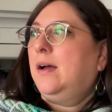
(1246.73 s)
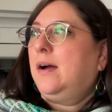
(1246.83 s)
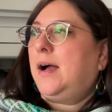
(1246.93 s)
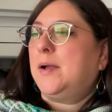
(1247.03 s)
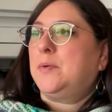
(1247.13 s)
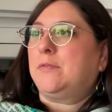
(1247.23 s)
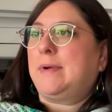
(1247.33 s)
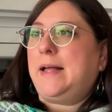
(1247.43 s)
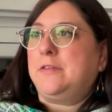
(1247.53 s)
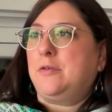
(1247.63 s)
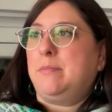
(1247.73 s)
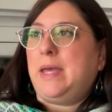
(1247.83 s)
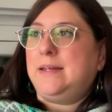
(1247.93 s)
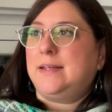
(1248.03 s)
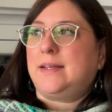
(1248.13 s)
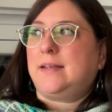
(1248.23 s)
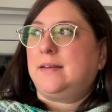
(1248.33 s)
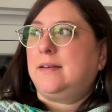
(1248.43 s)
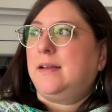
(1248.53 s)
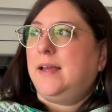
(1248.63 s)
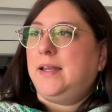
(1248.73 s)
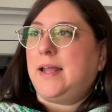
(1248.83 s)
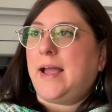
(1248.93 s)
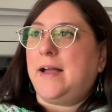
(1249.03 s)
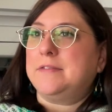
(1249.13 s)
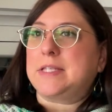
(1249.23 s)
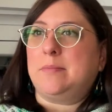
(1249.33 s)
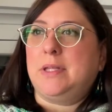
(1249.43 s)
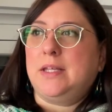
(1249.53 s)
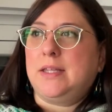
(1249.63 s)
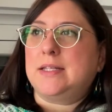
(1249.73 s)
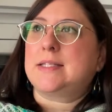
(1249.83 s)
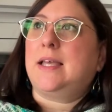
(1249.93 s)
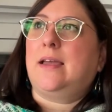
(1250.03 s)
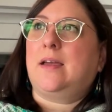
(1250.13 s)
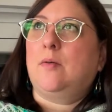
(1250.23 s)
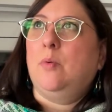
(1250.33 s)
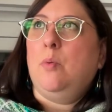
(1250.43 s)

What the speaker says: I would rather mend it and have something that's like